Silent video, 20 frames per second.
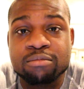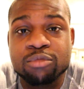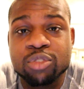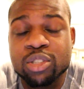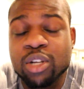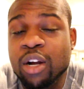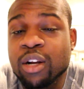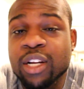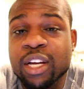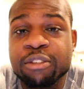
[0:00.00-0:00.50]

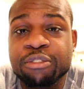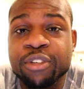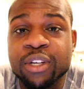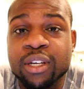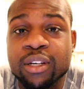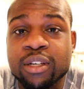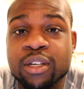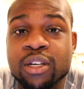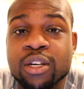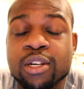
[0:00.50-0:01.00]
Start
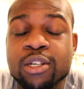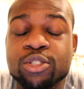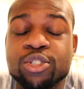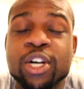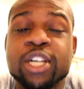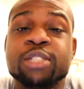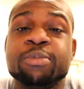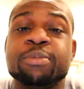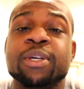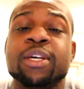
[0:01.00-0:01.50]
lifting.
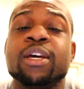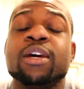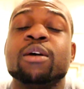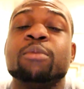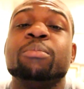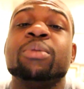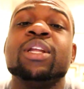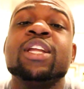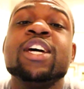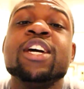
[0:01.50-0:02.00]
Trust me.
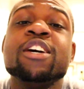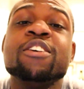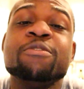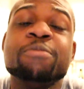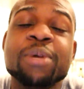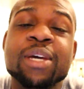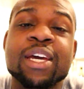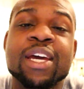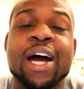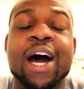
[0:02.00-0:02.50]
Believe
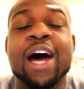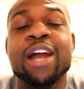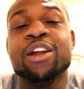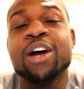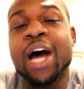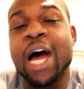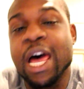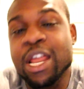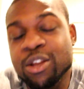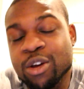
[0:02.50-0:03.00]
me.
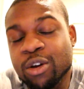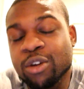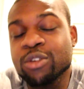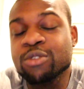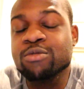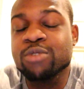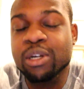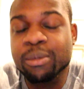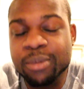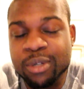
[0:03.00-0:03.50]
I I know
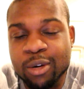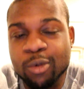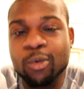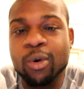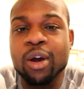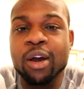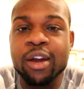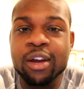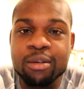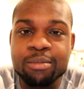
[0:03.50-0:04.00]
you women are
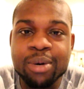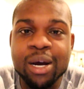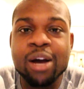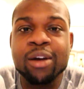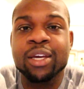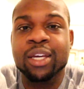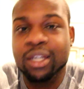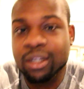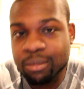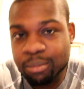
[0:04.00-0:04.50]
worried
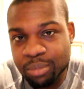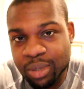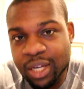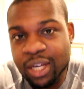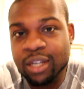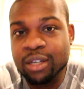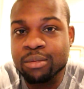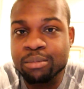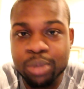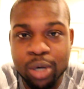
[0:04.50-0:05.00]
about getting
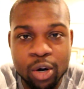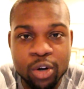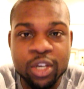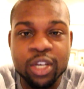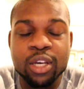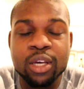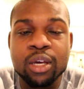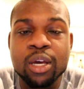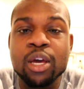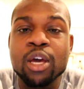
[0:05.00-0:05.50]
big and
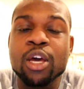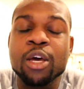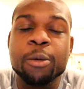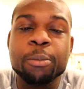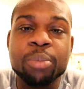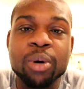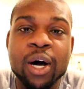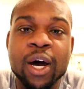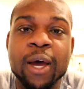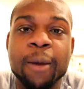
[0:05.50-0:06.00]
bulky,
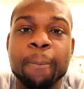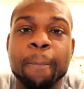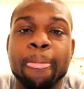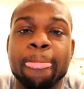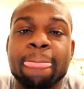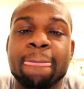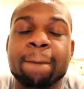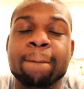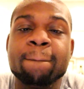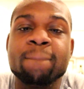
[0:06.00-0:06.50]
but
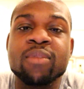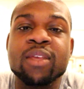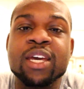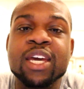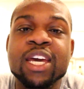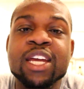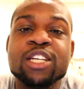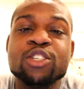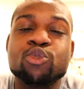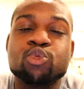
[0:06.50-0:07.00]

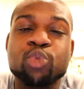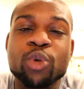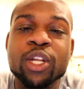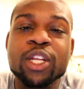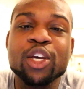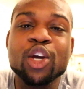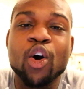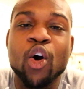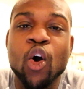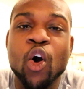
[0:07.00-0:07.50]
it is
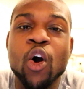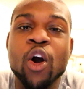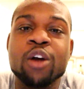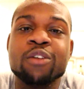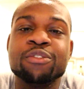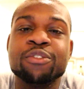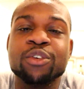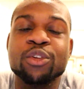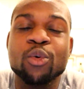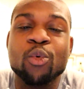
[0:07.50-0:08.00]
really
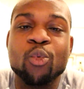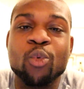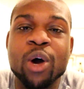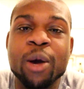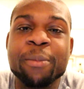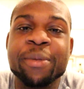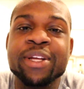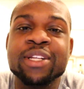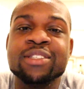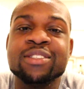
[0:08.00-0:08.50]
hard for the
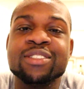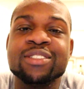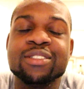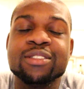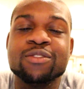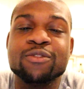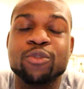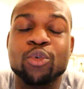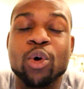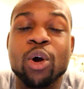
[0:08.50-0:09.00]
woman
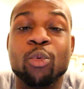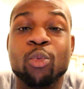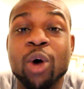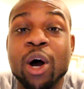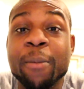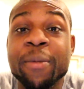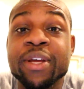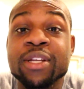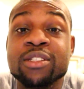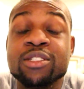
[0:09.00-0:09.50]
for a
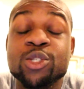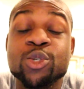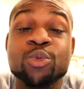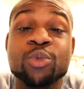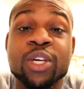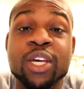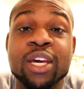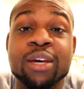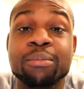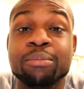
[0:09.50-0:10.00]
woman to
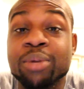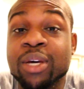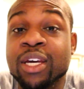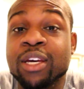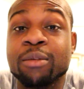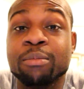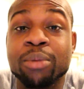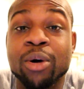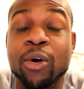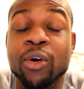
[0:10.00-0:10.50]
get
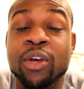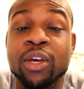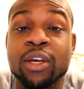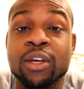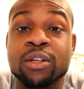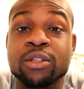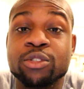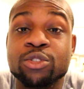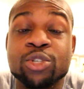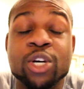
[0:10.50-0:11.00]
big and
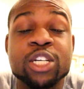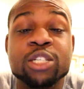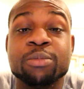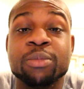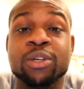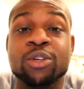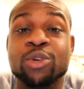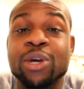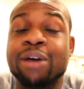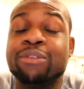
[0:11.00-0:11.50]
bulky. Trust
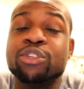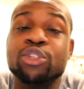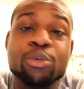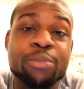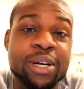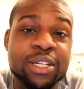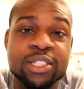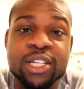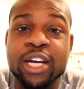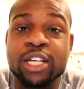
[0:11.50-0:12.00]
me, you have
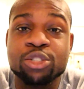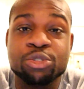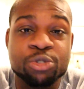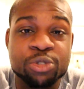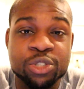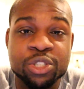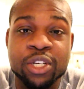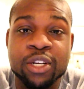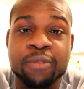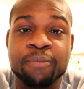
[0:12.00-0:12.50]
too much
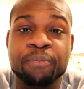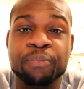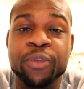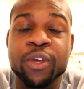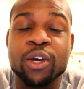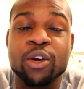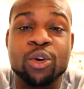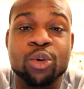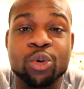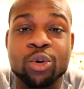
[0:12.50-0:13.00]
estrogen
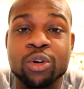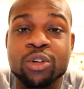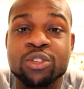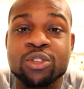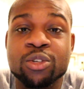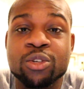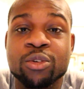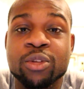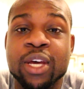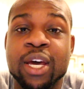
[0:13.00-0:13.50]
in order
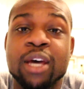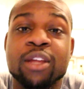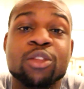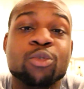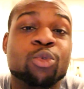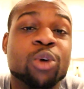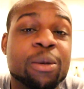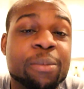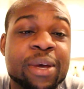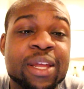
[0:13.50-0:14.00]
to do that.
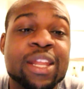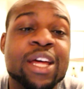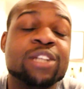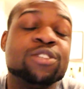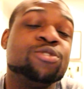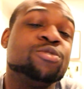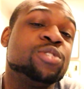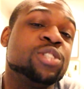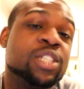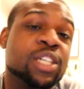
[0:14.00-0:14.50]
The women
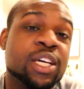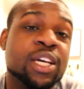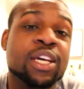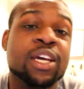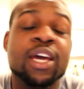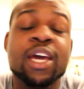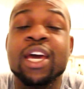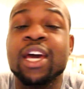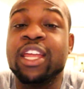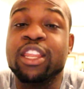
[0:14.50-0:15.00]
that you
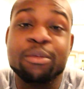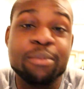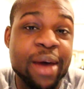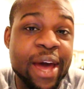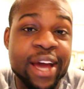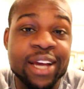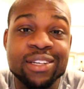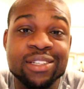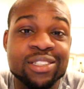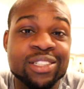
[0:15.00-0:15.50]
see in the
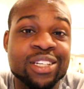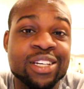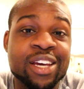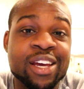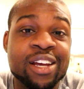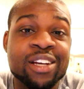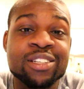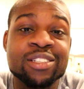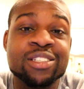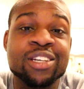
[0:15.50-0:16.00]

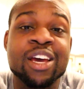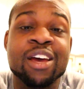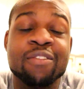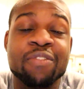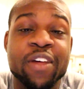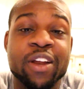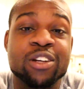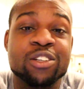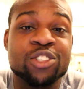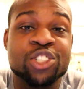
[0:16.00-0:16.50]
magazines
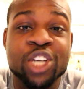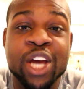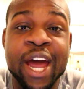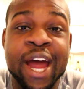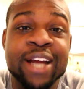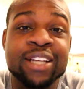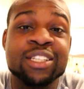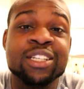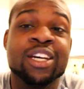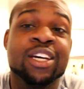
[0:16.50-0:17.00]
that are
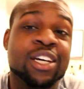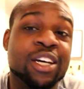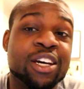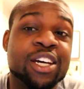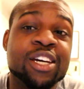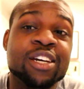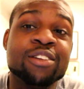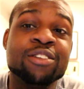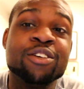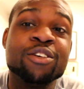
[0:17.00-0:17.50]
jacked
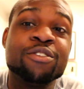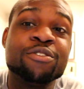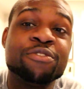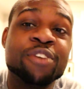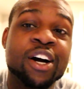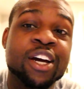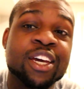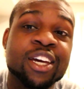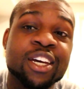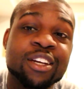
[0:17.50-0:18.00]
and
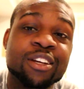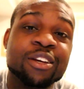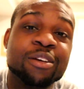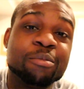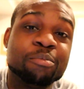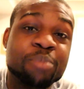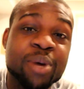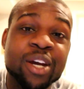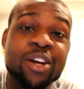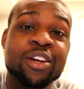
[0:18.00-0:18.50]
fucking
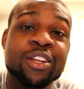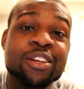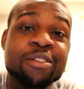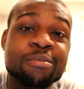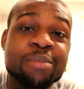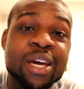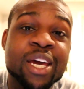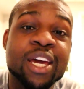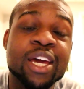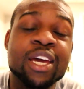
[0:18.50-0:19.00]
bigger
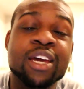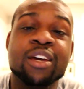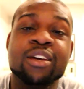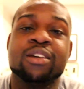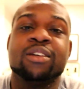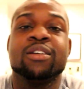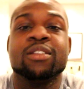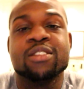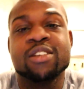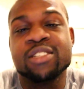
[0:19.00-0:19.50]
than me,
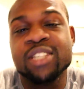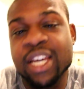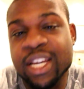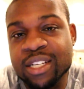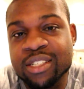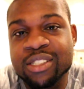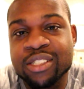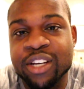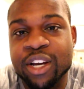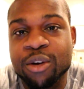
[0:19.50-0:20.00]
they're
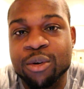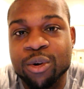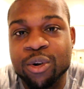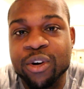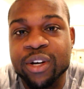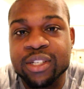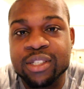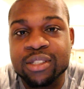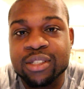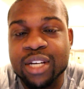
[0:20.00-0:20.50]
taking
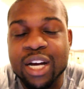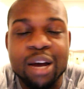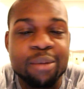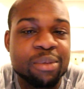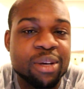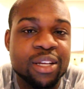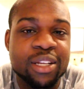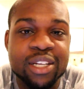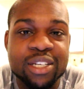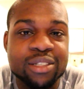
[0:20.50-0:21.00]
steroids. I
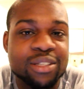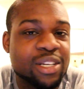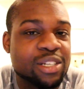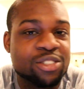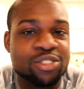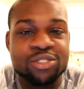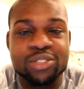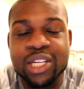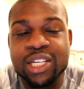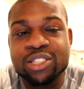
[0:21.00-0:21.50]
mean, let,
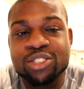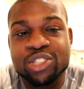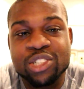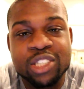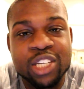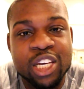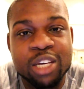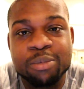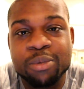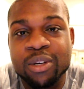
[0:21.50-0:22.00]
let's let's
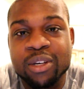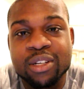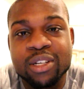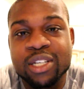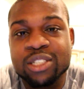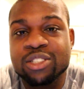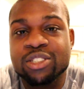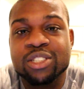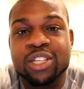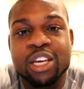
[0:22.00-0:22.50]
just keep it
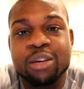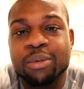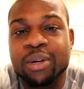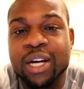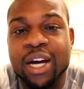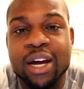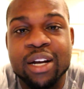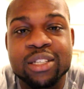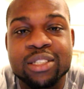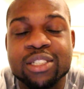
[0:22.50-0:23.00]
let's just keep
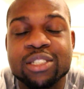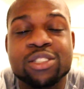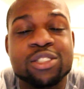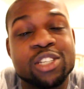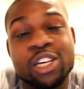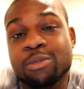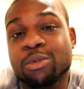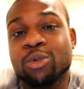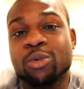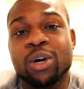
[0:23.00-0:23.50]
it honest. Let's
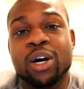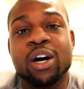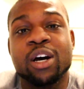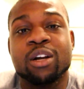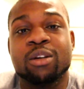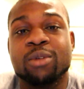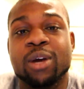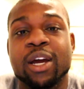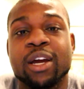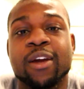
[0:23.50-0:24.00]
just keep it
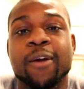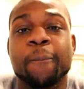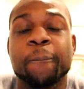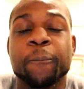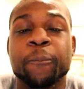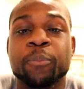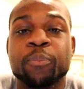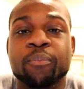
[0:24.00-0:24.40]
100 right here.